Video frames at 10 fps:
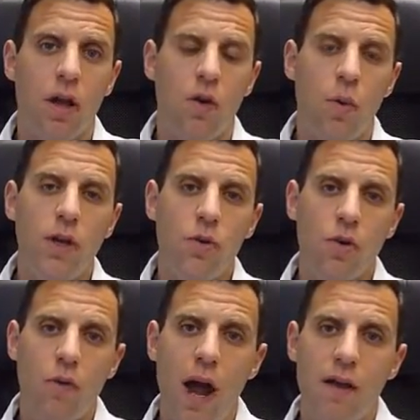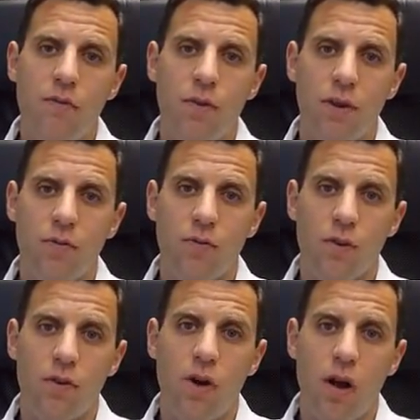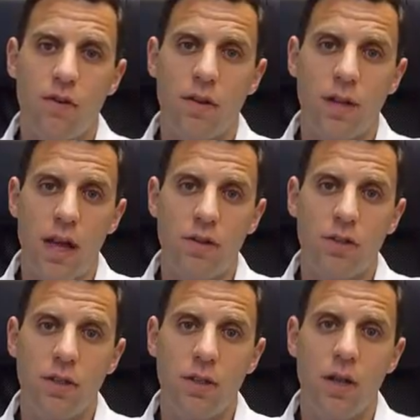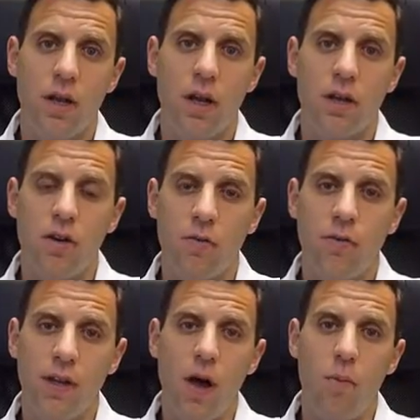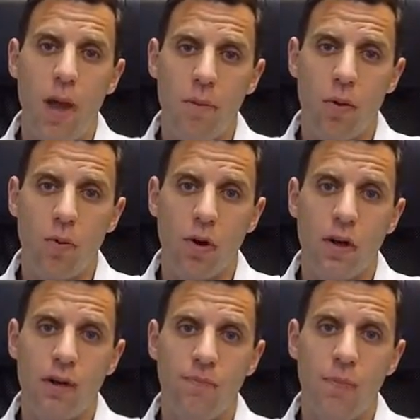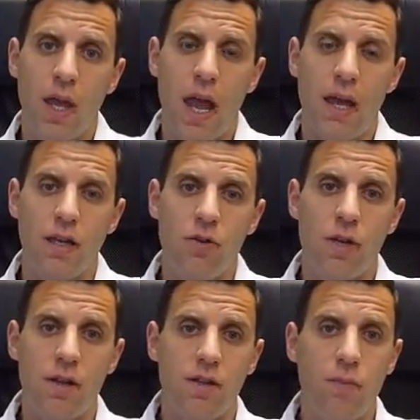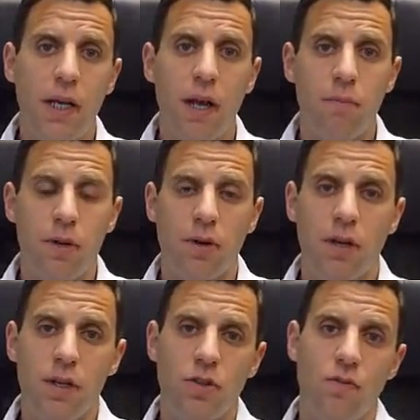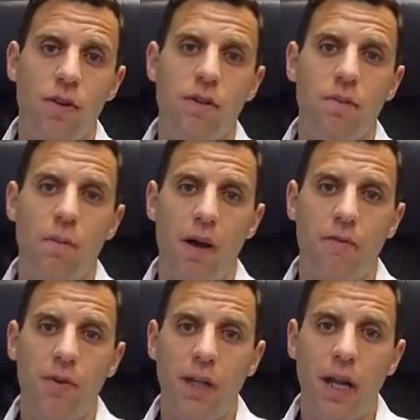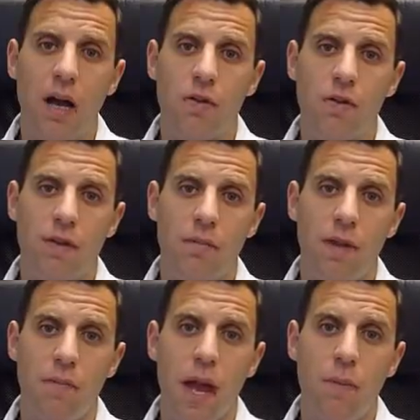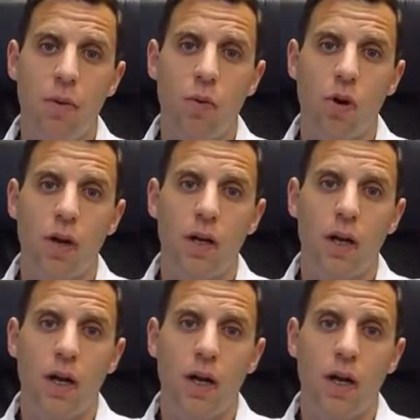When you arrive for your first consultation, you'll fill out paperwork, and you can speed up your initial visit by filling out some of the paperwork